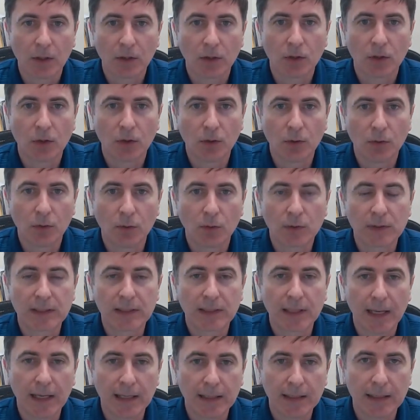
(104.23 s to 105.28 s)
to
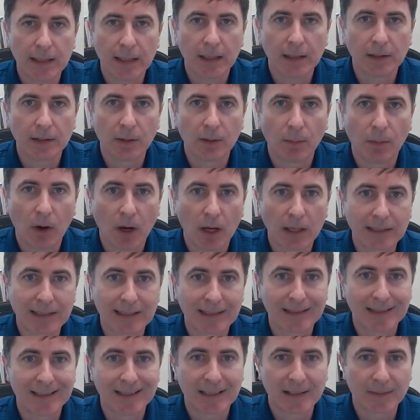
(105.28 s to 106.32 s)
send a
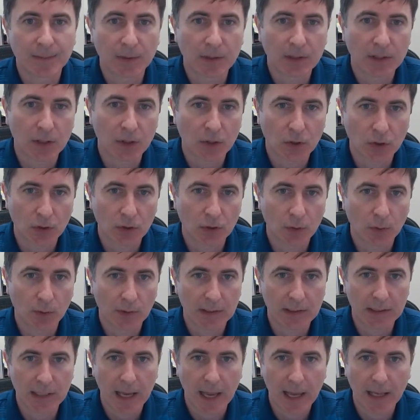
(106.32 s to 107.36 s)
deposit disposition to a
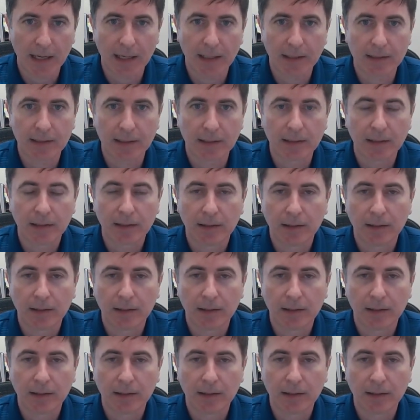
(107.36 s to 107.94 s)
tenant.